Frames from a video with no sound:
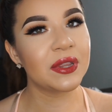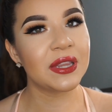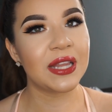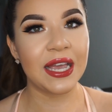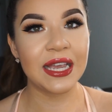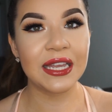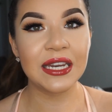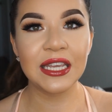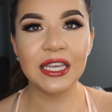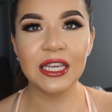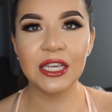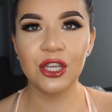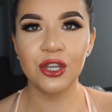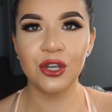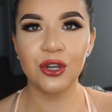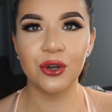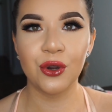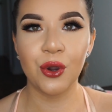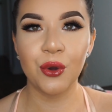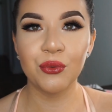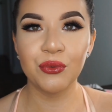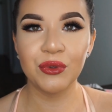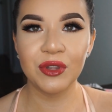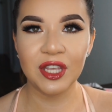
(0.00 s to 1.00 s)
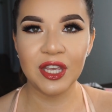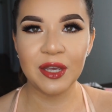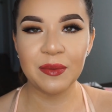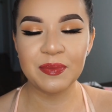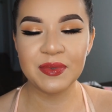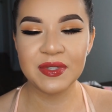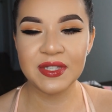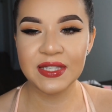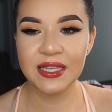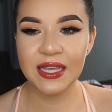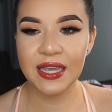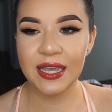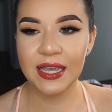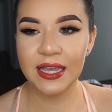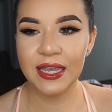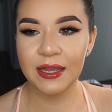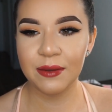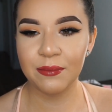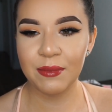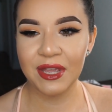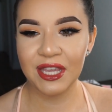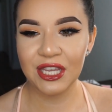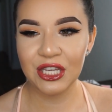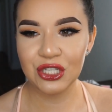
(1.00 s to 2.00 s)
lining your own lips
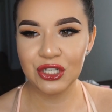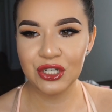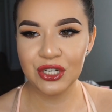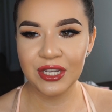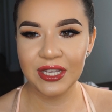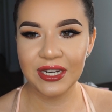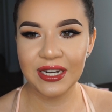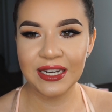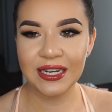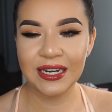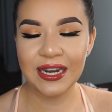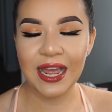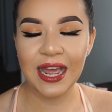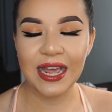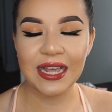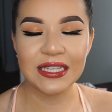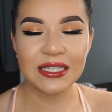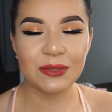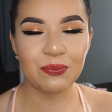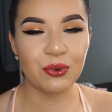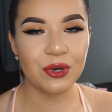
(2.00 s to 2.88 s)
and making sure you get a nice,